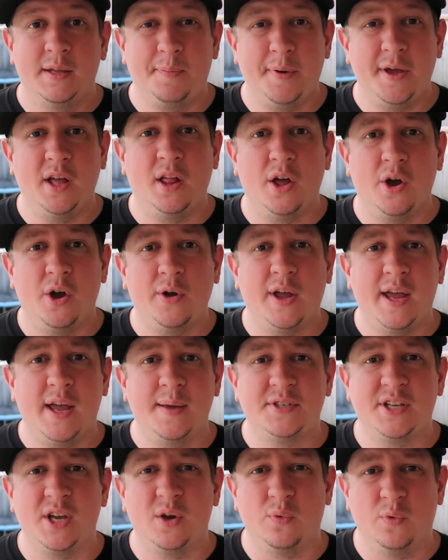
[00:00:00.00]
PLO
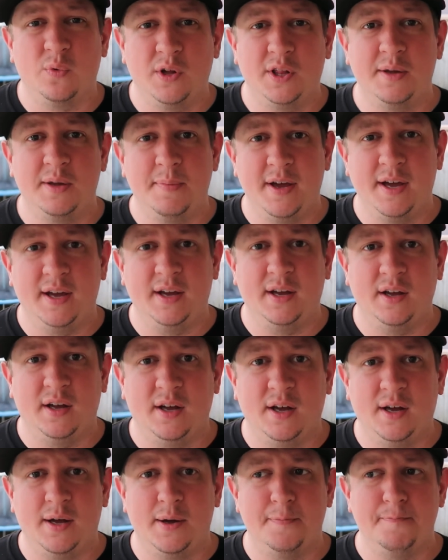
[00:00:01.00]
games get really big.
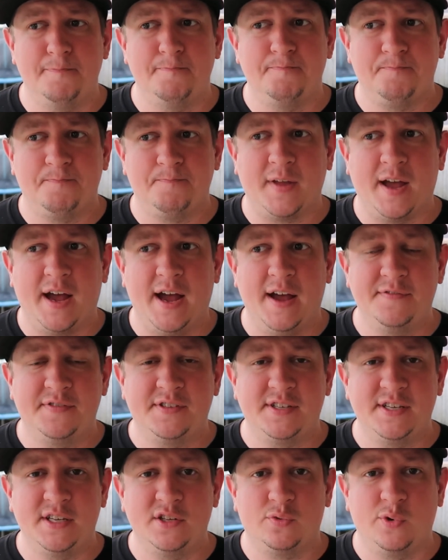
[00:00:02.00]
I've
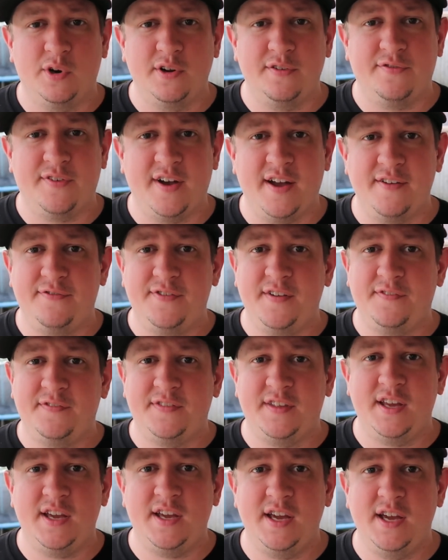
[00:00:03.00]
seen
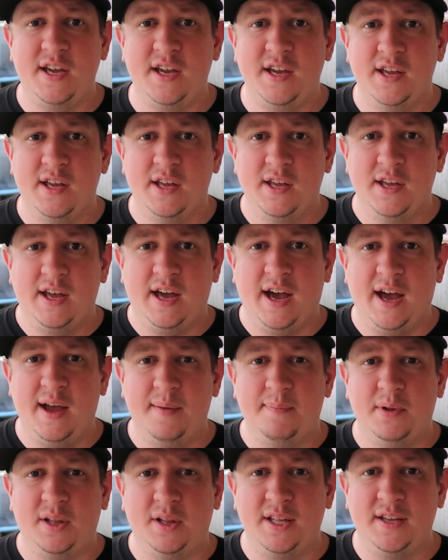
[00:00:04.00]
25-50.
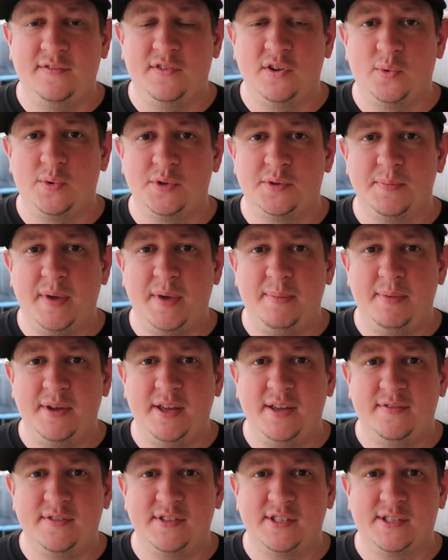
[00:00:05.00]
I believe there was maybe
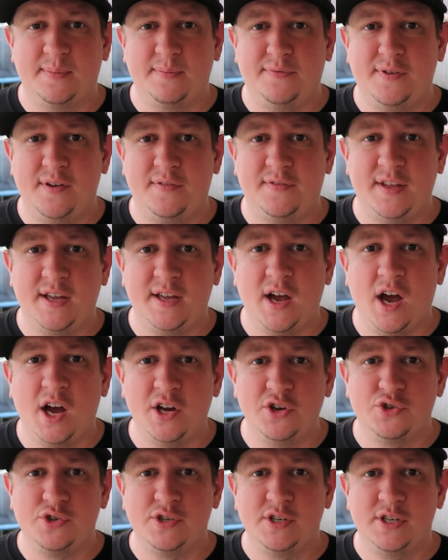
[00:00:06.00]
even some
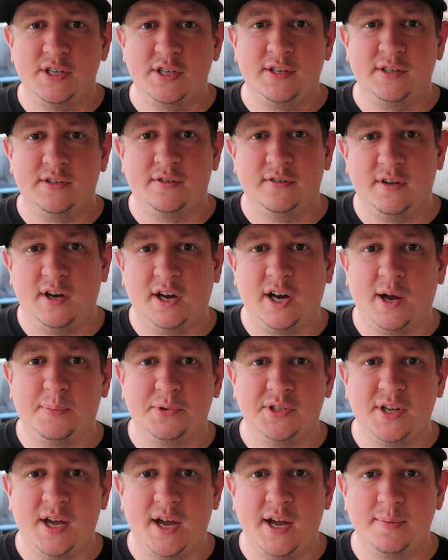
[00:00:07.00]
50-100 a
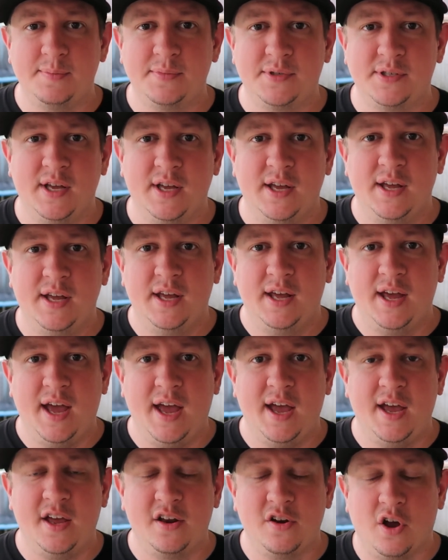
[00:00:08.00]
couple times,
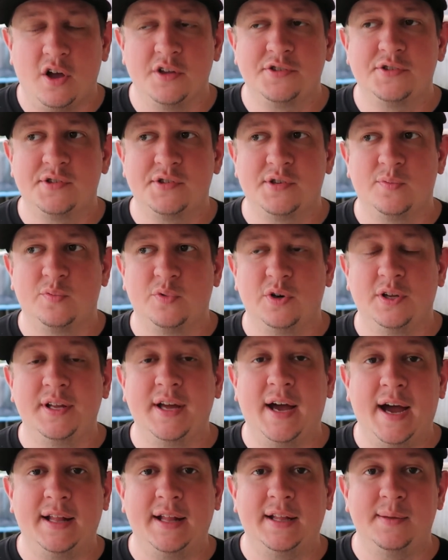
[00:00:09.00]
and also some
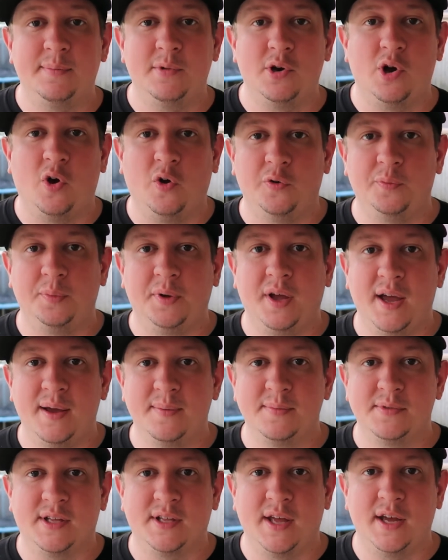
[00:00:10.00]
really high limit hold'em
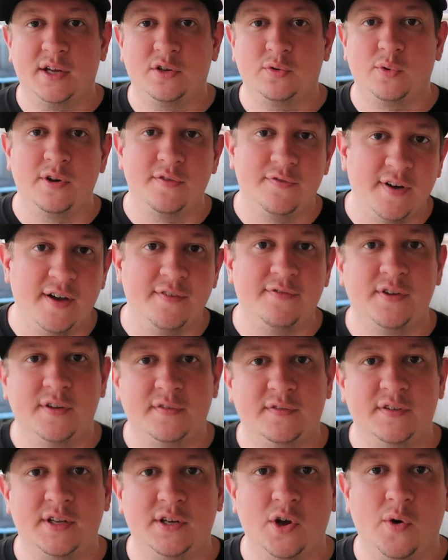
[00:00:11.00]
games like
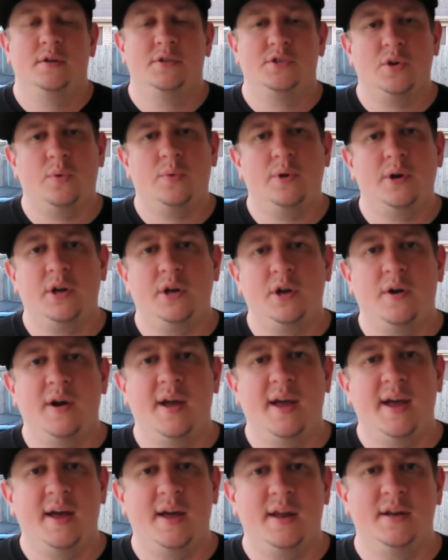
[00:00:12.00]
25-50. So I want to go
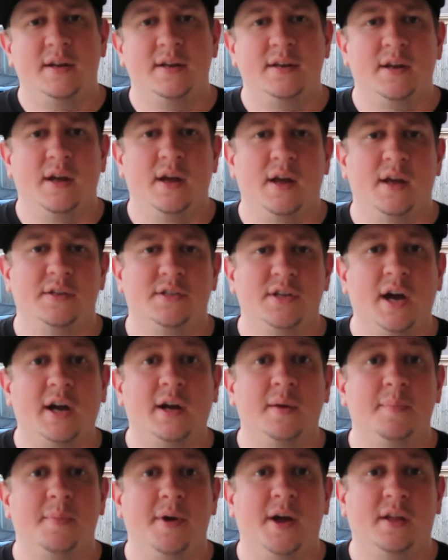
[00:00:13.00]
ahead and
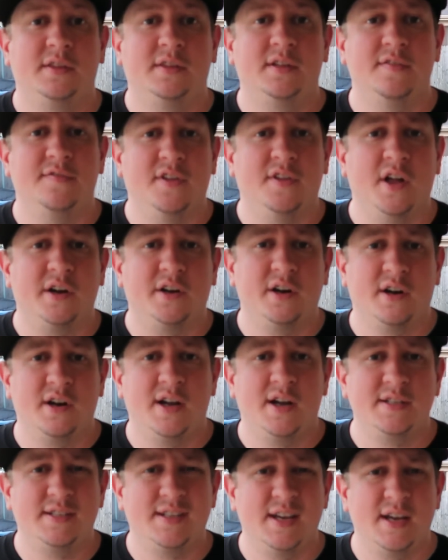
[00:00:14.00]
talk about the vlogger
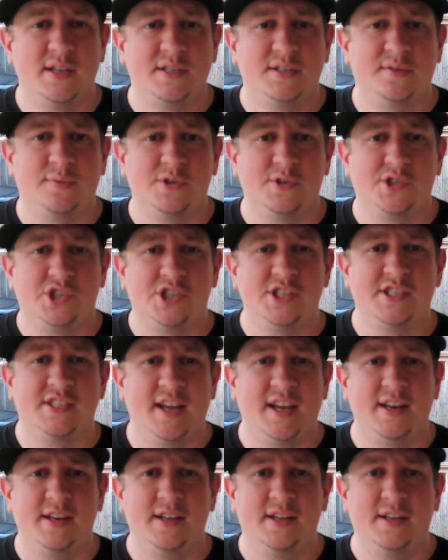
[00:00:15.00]
contest, which just
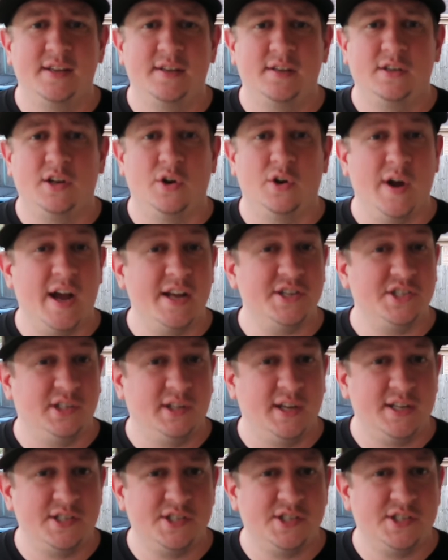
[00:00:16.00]
ended.
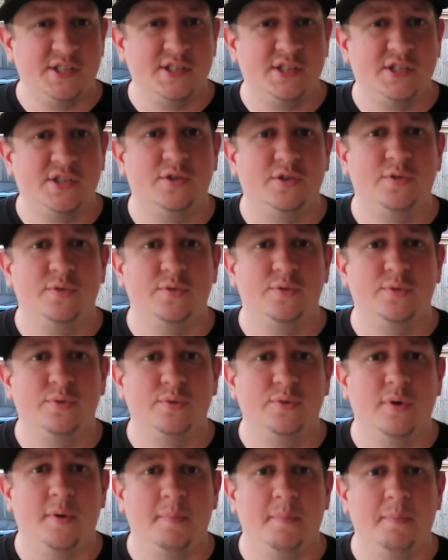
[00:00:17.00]
Congratulations
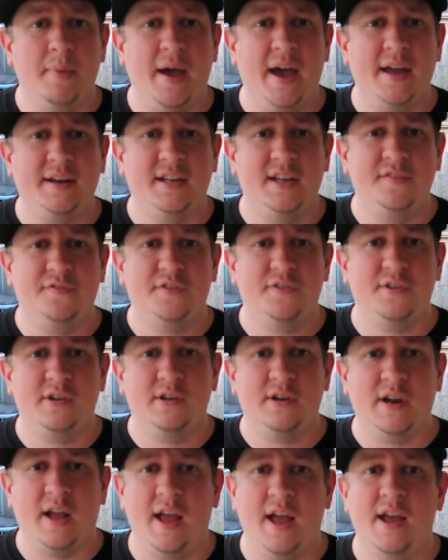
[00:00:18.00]
to Matt
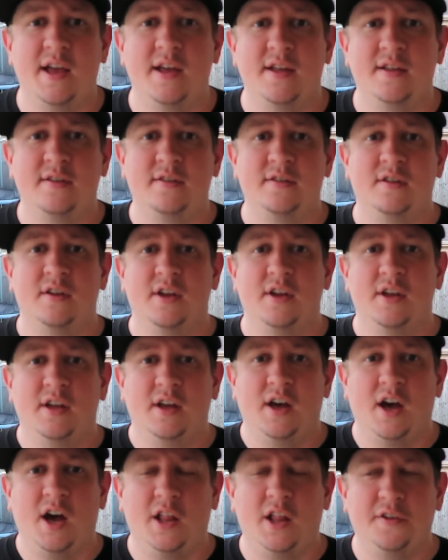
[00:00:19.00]
Kiefer and
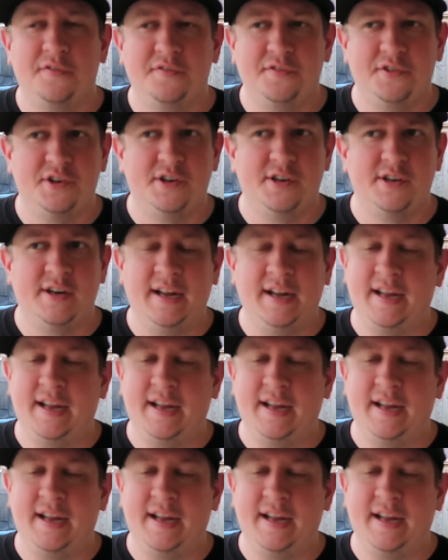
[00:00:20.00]
Oliver.